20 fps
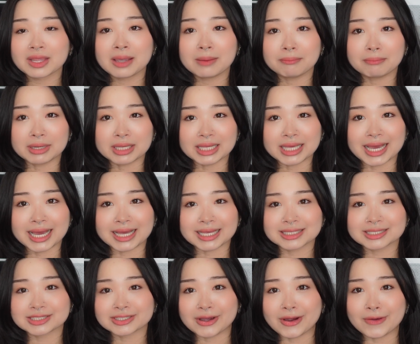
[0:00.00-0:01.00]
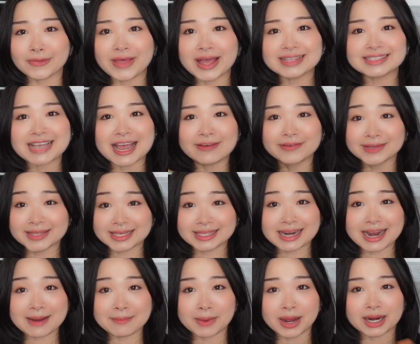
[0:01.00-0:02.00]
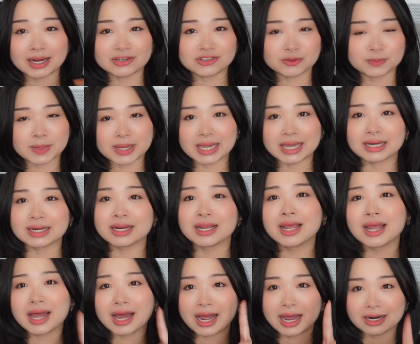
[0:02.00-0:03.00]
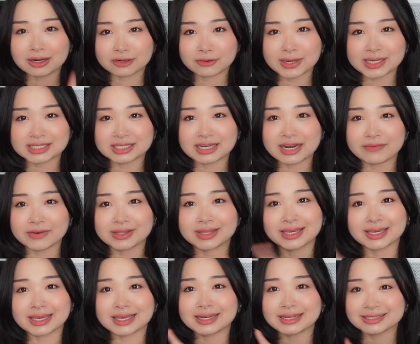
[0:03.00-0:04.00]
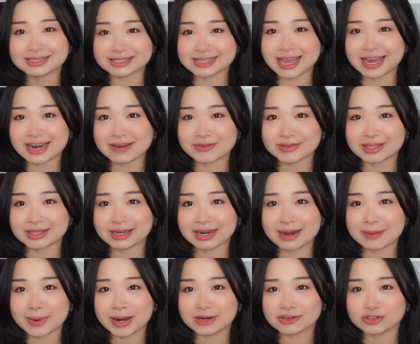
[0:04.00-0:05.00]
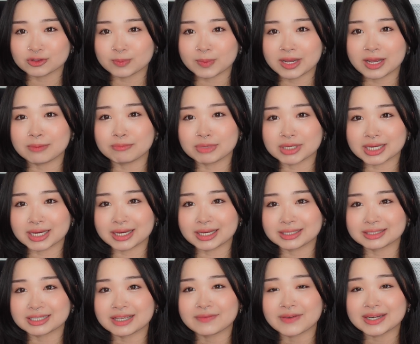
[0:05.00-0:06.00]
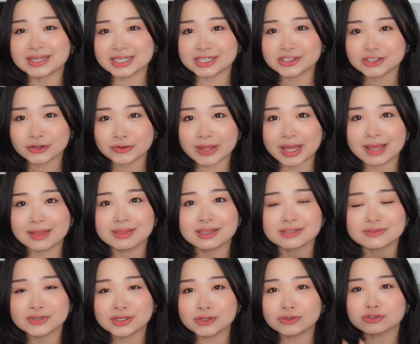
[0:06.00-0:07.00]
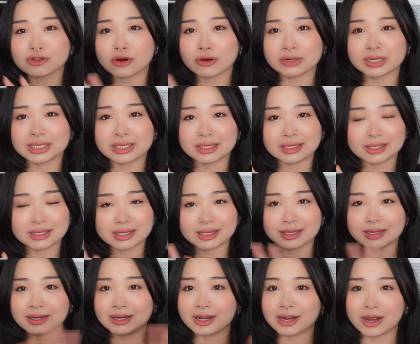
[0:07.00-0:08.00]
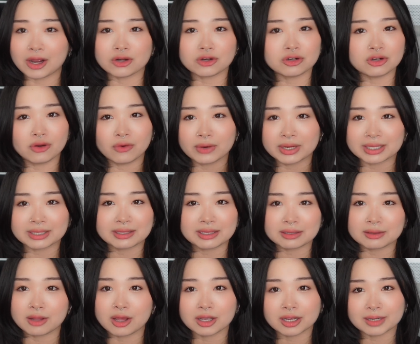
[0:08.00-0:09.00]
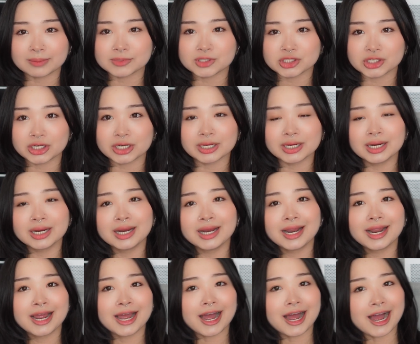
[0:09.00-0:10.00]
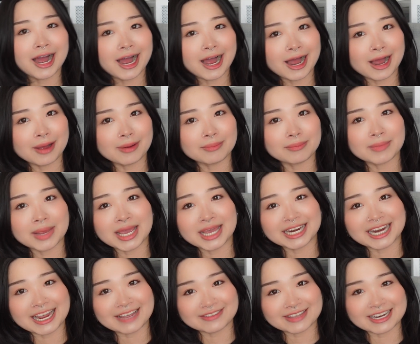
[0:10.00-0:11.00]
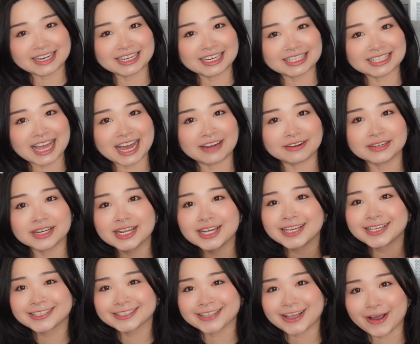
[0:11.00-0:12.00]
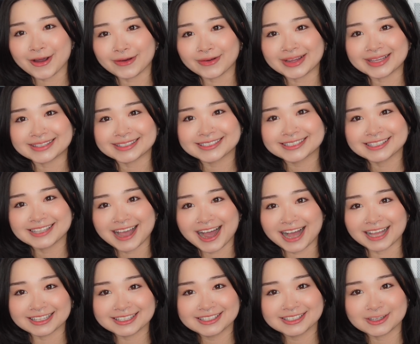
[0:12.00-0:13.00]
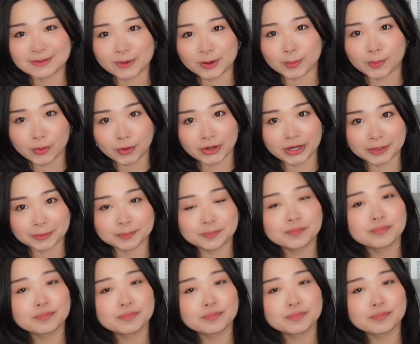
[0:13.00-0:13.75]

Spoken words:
But yeah, so that's everything that I bought in Japan. I don't know why I said everything. It is not everything that I bought in Japan, because if I did show that, this video is already annoyingly long, I'm sure, and I had to edit it down so it's not super boring.